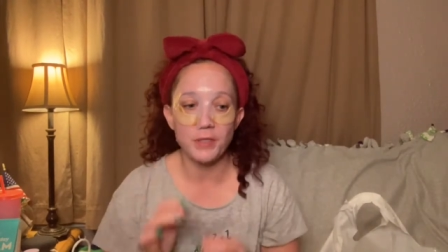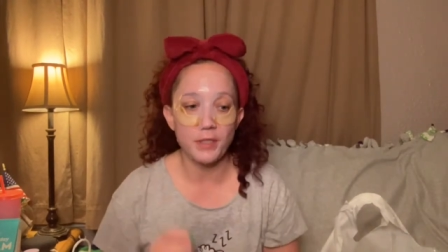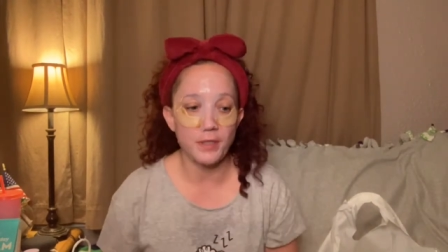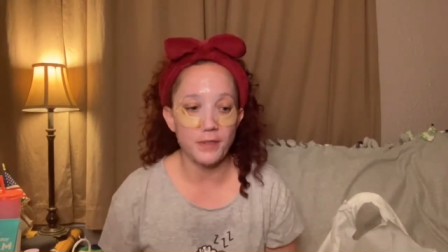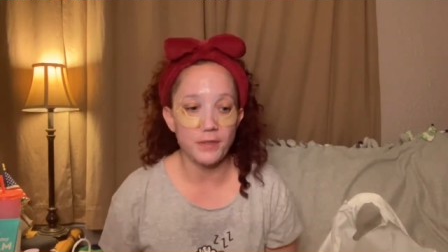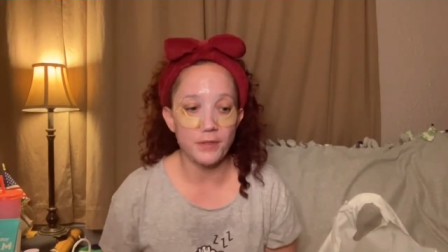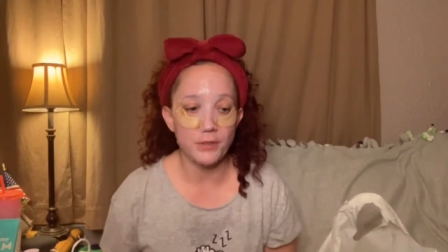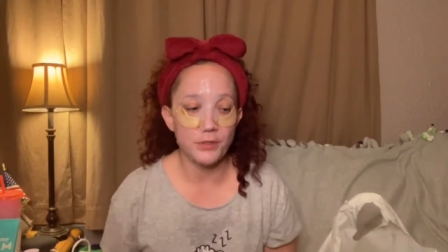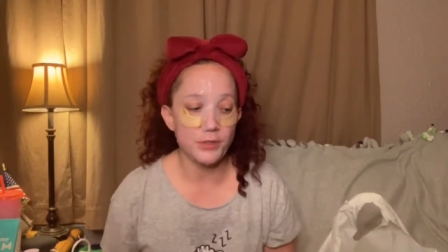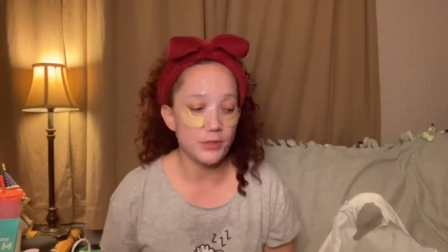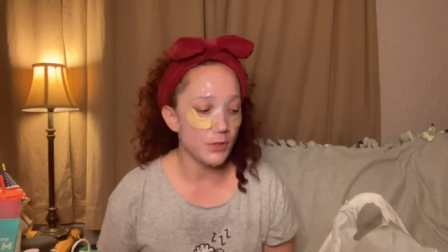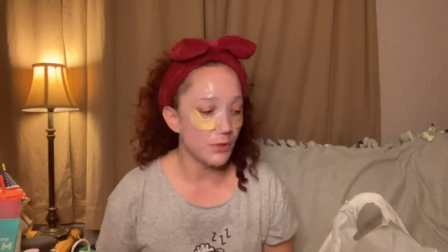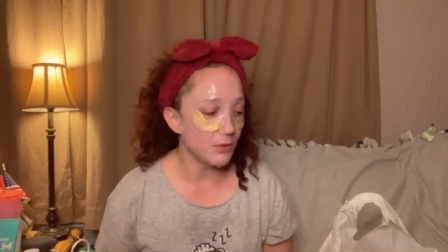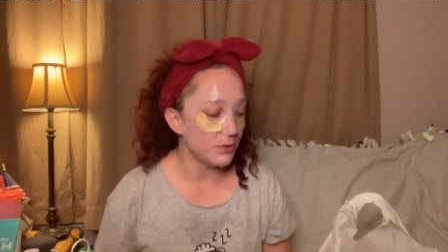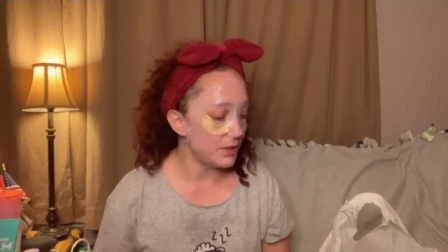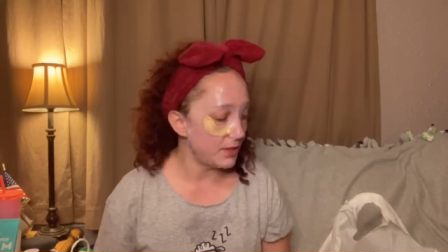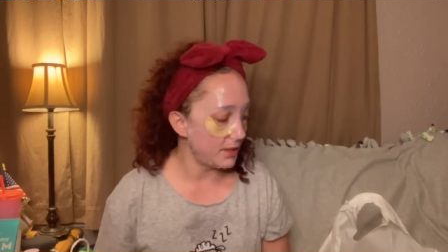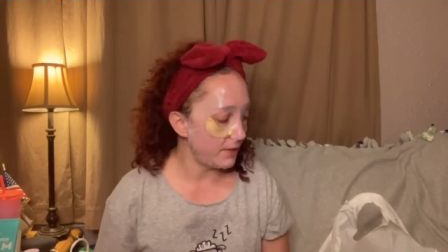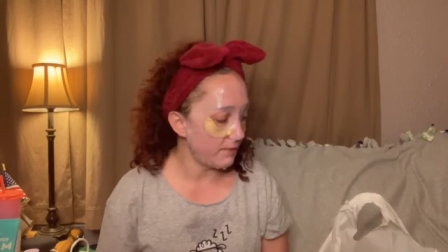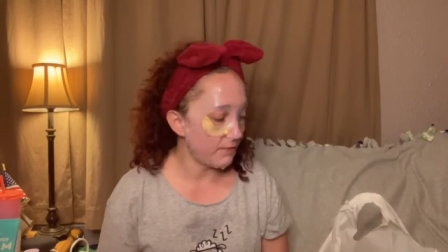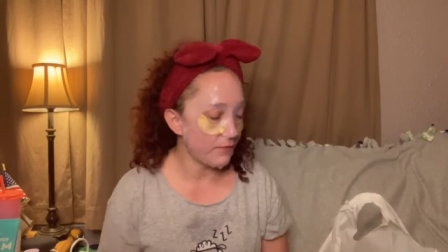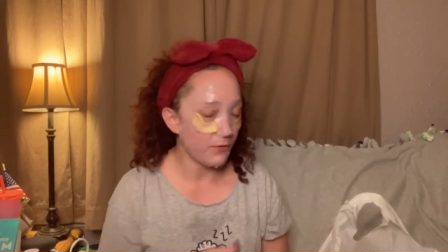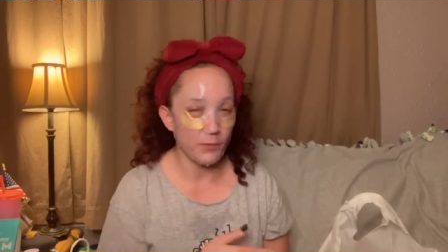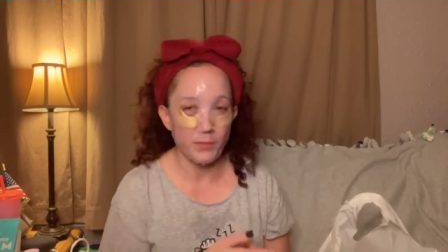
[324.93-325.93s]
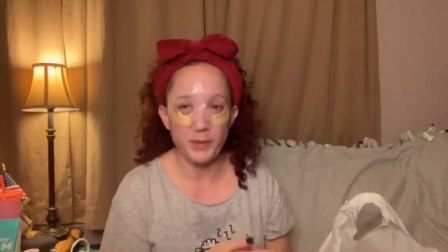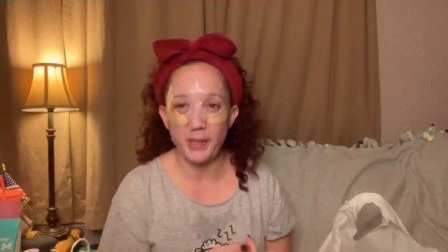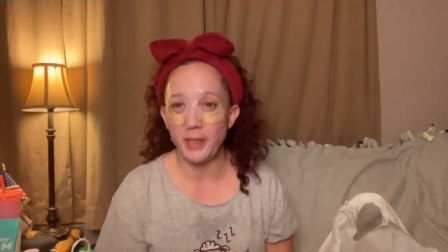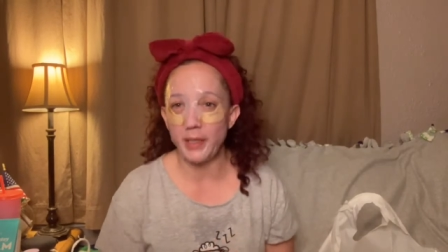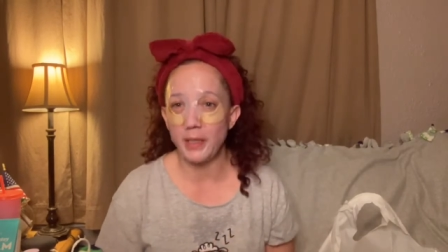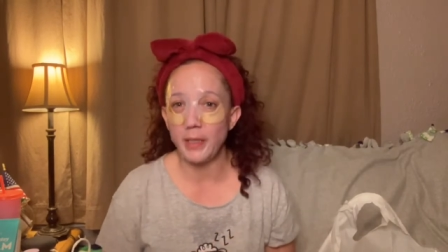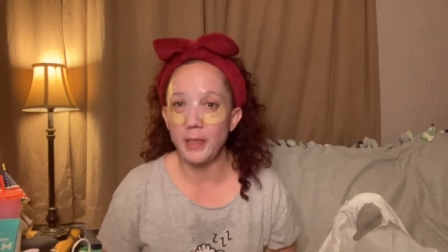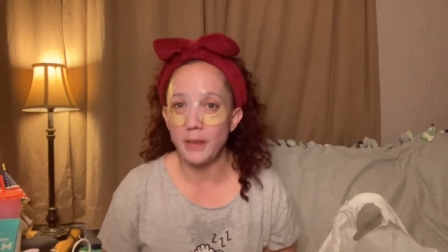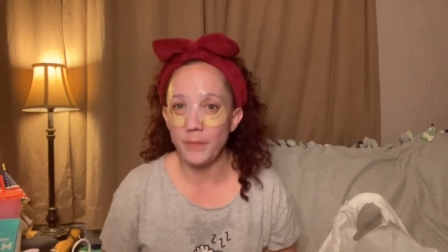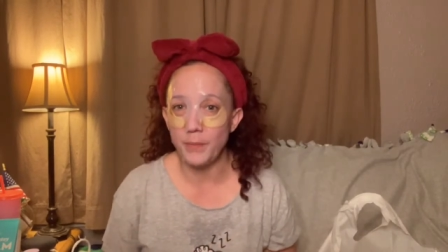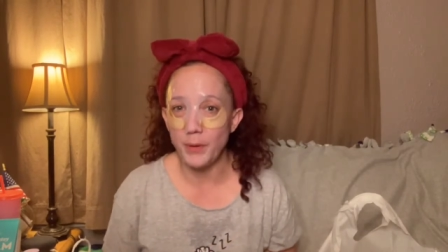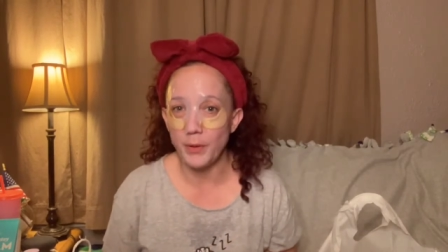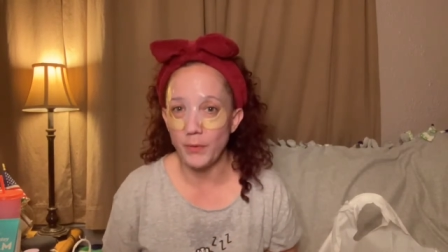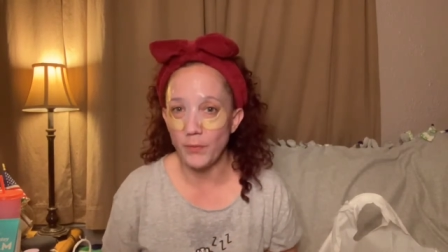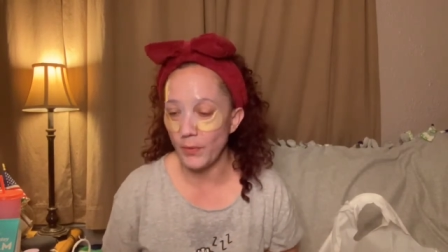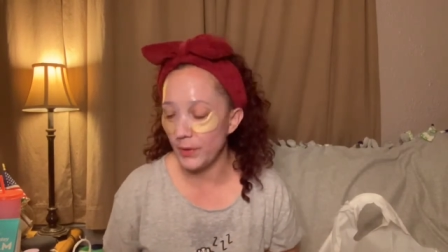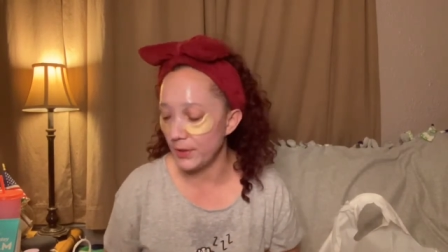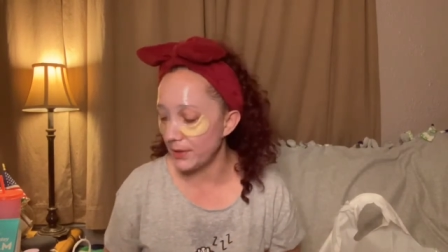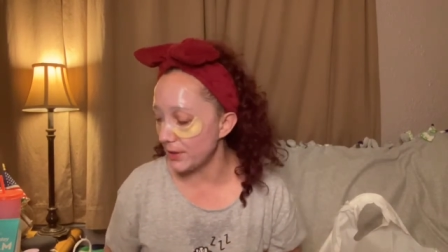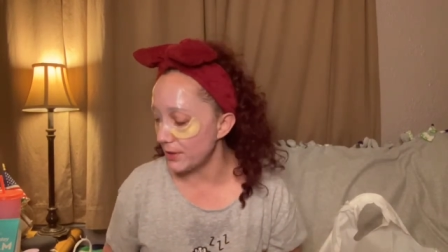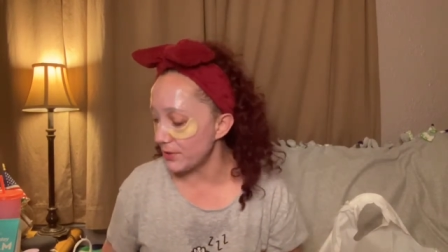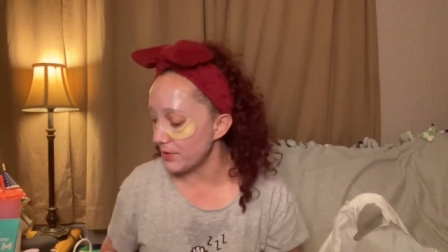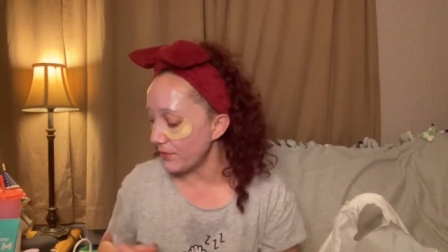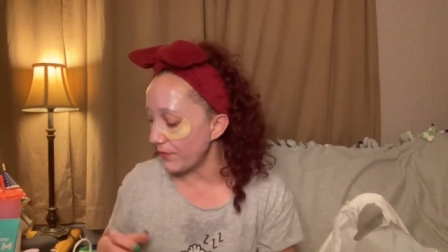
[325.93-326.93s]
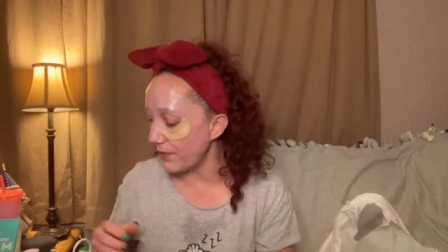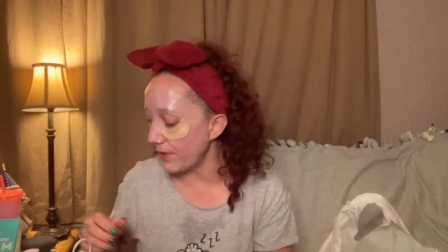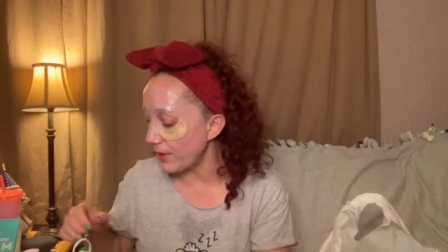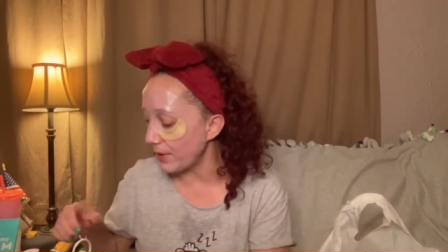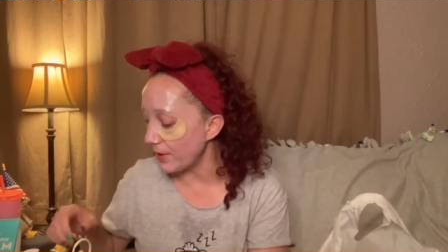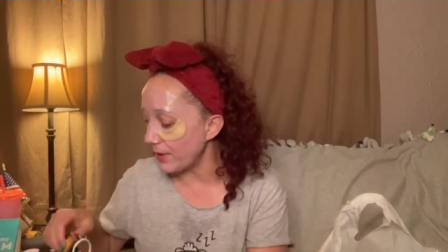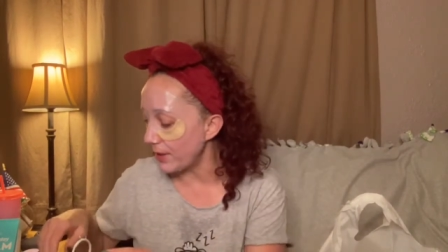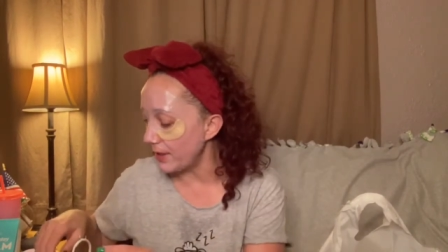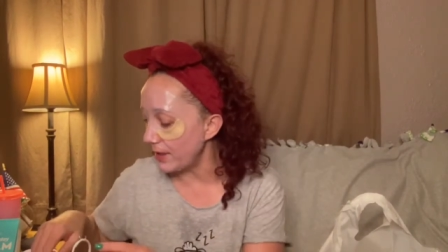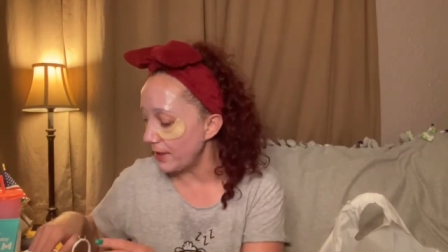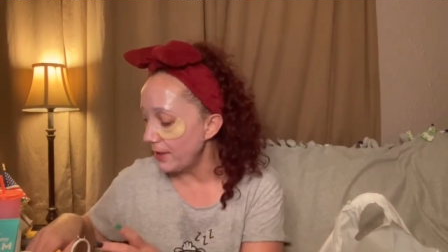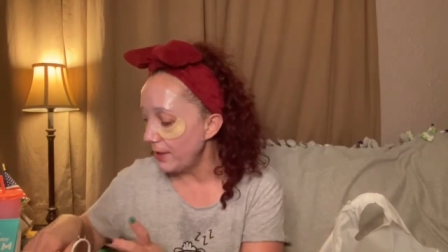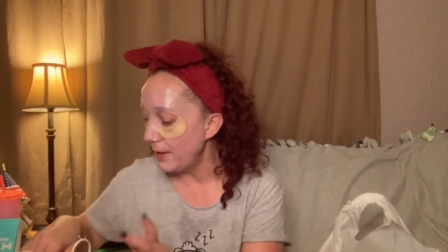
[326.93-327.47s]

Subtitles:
and there's no need for me to keep it when there's very